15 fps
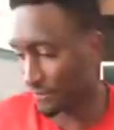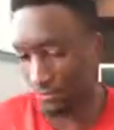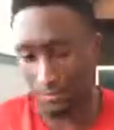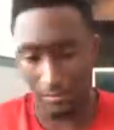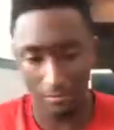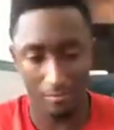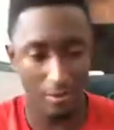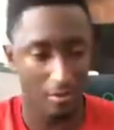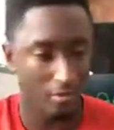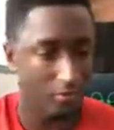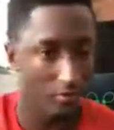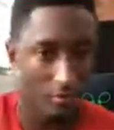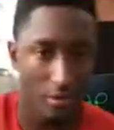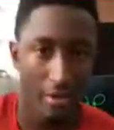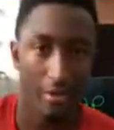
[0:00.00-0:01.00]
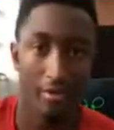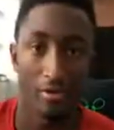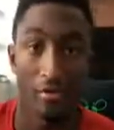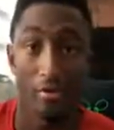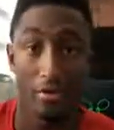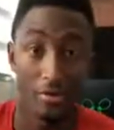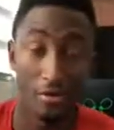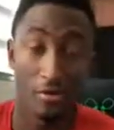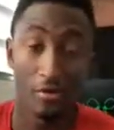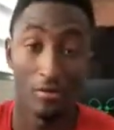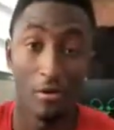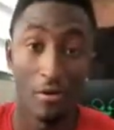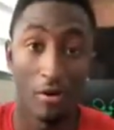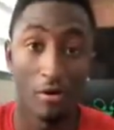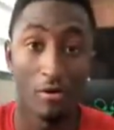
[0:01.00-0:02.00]
with me. Do I? No, I don't.
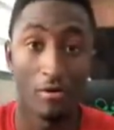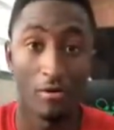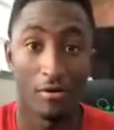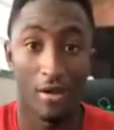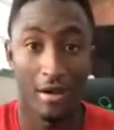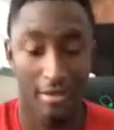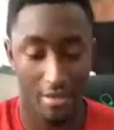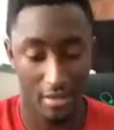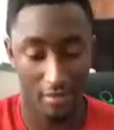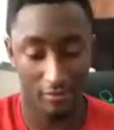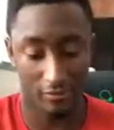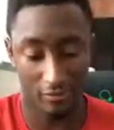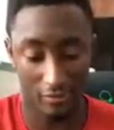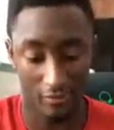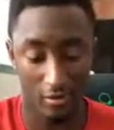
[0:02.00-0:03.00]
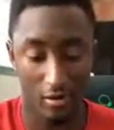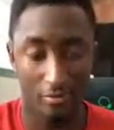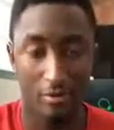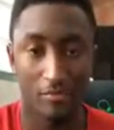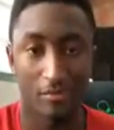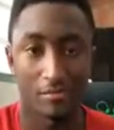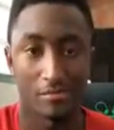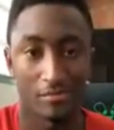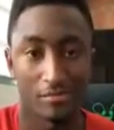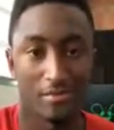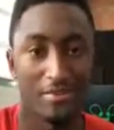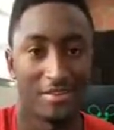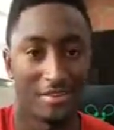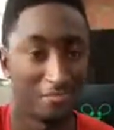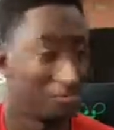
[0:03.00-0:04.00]
Oh, I can't set it up because I'm
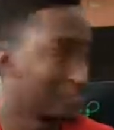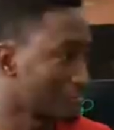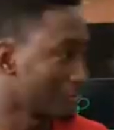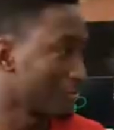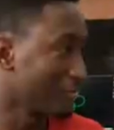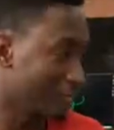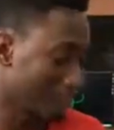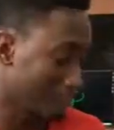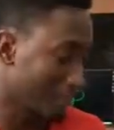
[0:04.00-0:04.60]
streaming with my